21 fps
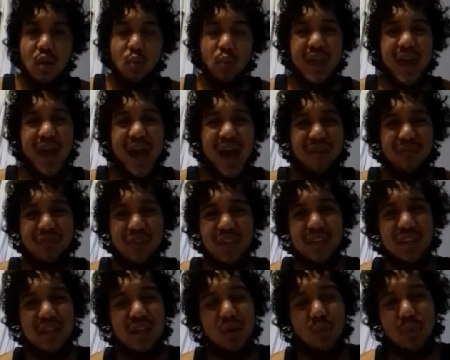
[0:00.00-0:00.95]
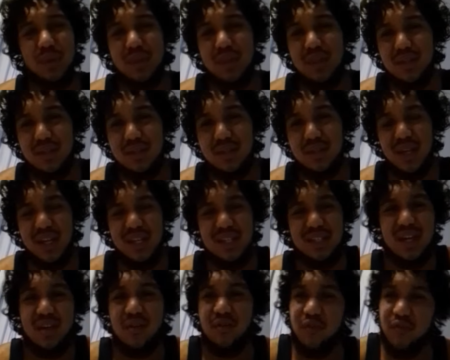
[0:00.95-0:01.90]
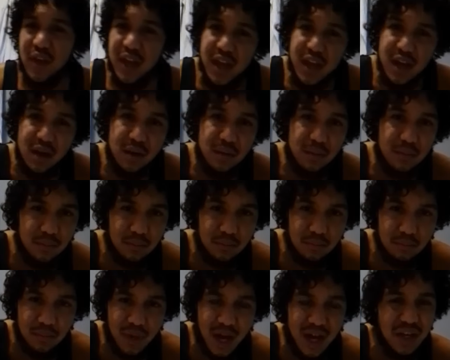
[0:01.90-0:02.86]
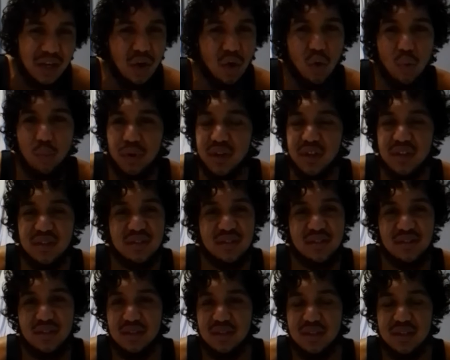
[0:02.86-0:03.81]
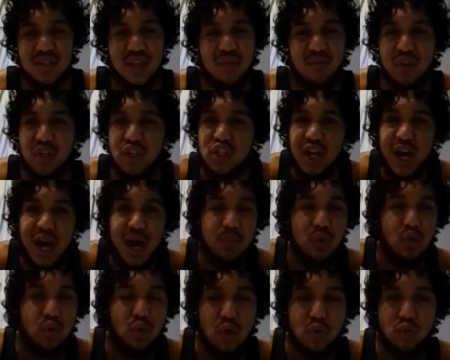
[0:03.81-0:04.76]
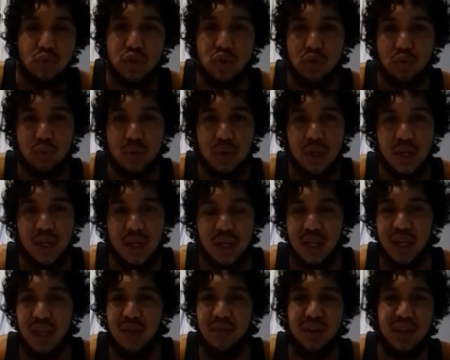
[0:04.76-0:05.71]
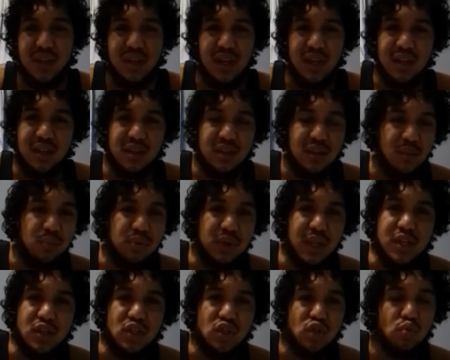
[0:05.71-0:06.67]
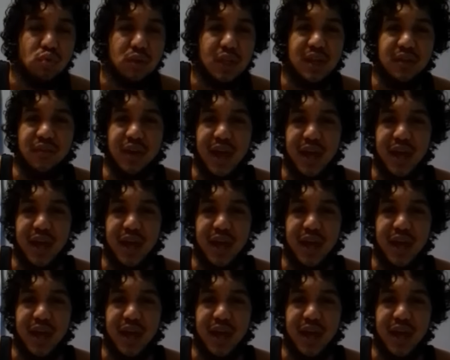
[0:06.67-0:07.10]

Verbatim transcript: We have to deal with this. It's unfair. I know, brothers and sisters, every job you go to, even the place you live